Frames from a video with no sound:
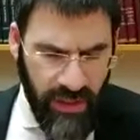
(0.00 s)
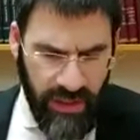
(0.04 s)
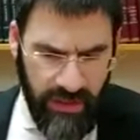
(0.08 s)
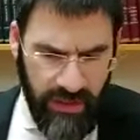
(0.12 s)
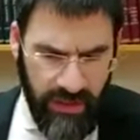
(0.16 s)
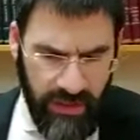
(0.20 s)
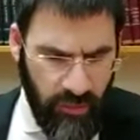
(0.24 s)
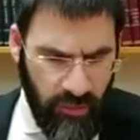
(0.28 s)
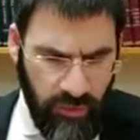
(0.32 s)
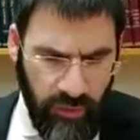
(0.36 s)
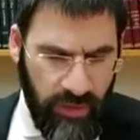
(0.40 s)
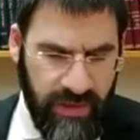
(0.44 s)

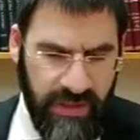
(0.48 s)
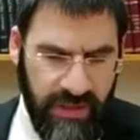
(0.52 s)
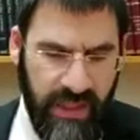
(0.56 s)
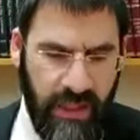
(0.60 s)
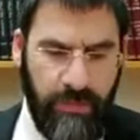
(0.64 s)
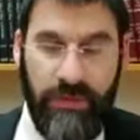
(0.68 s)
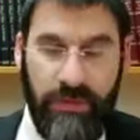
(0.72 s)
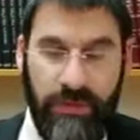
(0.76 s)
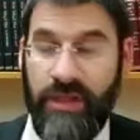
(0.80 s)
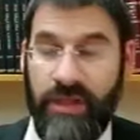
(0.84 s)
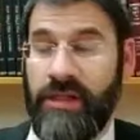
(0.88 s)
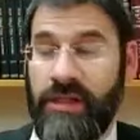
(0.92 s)
I'm not sure what the
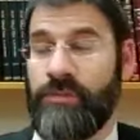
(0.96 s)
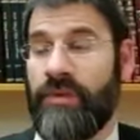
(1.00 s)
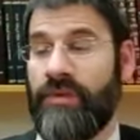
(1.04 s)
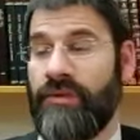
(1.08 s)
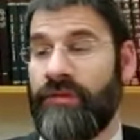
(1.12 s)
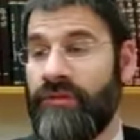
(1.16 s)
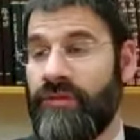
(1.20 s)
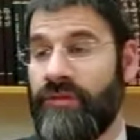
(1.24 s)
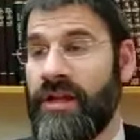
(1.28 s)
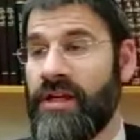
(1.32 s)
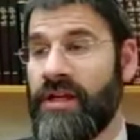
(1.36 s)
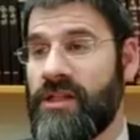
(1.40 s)
second pshat is, but the
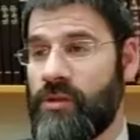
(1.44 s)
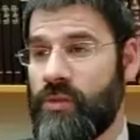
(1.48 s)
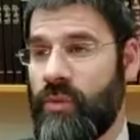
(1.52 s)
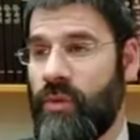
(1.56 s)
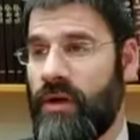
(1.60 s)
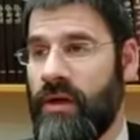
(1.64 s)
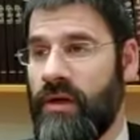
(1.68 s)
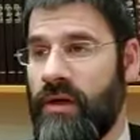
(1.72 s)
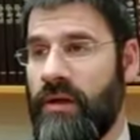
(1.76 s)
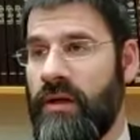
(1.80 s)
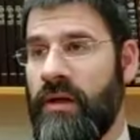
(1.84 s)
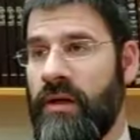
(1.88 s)
first
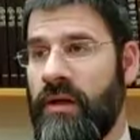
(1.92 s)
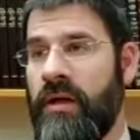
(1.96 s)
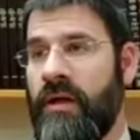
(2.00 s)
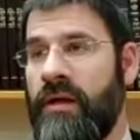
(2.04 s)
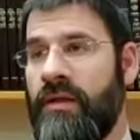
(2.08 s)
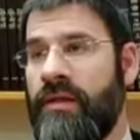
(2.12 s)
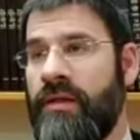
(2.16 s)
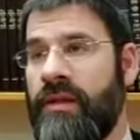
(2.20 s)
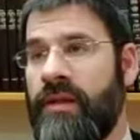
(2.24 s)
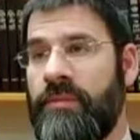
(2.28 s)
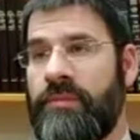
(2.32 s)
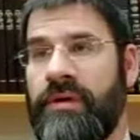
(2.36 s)
one
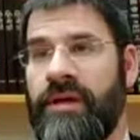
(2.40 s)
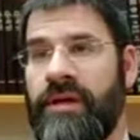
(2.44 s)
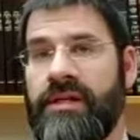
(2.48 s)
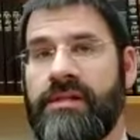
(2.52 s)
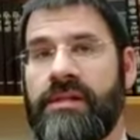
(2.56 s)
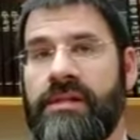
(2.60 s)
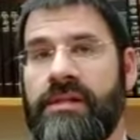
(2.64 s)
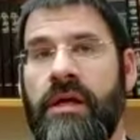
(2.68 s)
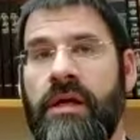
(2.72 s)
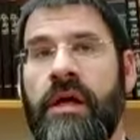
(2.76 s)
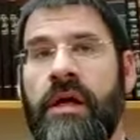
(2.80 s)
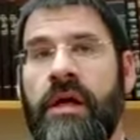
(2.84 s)
that he
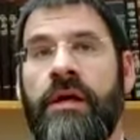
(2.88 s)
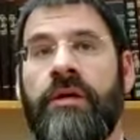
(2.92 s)
brings,